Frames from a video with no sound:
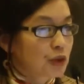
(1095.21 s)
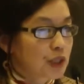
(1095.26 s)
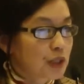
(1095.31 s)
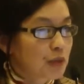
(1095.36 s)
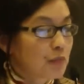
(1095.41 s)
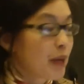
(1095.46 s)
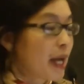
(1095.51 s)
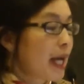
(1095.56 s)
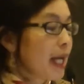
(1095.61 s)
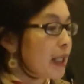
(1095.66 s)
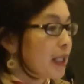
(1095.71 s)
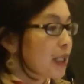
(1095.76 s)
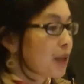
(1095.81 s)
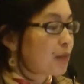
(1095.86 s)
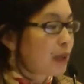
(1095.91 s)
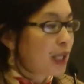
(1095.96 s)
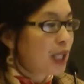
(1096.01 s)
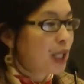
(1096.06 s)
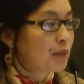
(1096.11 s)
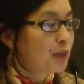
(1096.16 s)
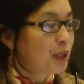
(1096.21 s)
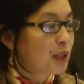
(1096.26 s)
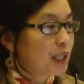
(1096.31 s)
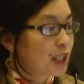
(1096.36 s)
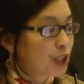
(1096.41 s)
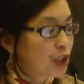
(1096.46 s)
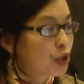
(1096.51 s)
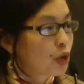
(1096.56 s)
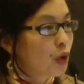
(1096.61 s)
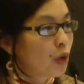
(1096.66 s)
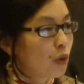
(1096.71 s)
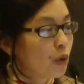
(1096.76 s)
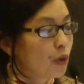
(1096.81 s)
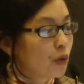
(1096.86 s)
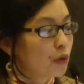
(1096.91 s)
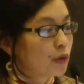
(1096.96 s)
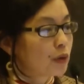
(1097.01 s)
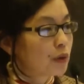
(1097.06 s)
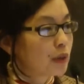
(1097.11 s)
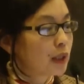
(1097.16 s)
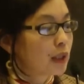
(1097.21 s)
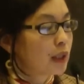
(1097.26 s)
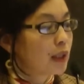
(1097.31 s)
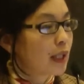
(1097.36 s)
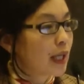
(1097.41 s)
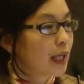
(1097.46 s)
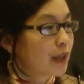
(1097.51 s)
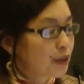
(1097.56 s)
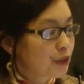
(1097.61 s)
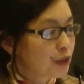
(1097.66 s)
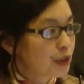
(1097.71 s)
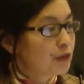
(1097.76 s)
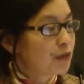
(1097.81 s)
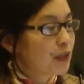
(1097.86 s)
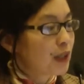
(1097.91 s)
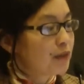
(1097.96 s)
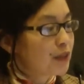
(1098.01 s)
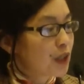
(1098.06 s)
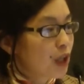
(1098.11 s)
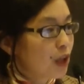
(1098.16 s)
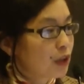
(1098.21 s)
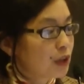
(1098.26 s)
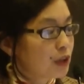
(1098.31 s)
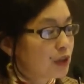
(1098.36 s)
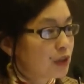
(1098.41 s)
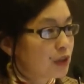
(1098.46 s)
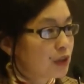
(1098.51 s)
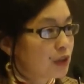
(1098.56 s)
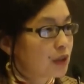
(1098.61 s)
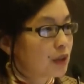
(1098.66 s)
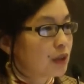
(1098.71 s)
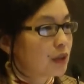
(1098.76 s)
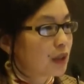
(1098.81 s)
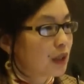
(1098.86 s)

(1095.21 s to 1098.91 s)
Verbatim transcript: demanding payment in gold at $35